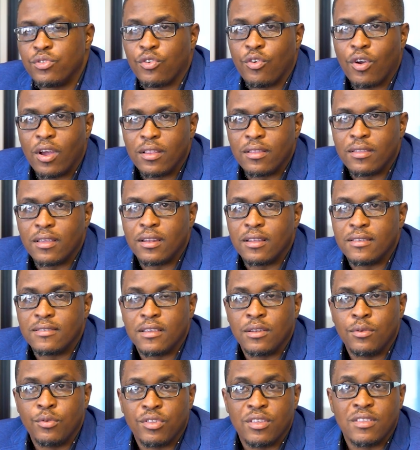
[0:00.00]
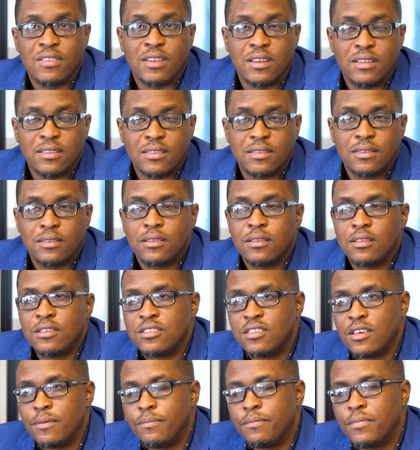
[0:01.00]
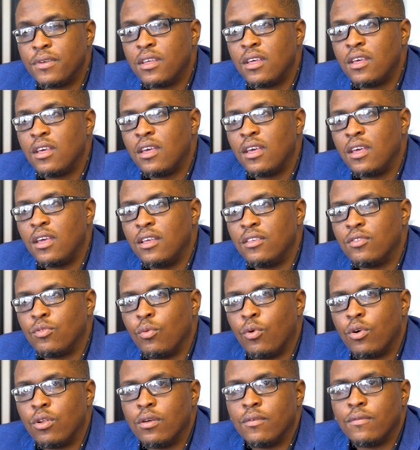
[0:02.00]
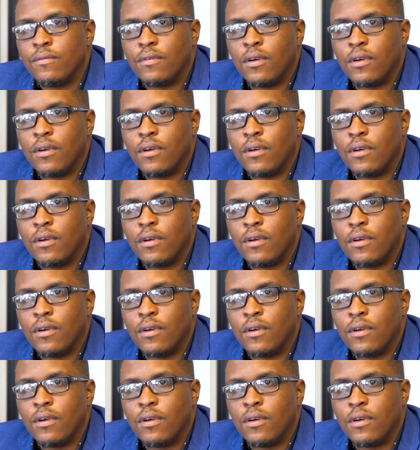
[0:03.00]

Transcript: granted a St. Lucian citizenship is one of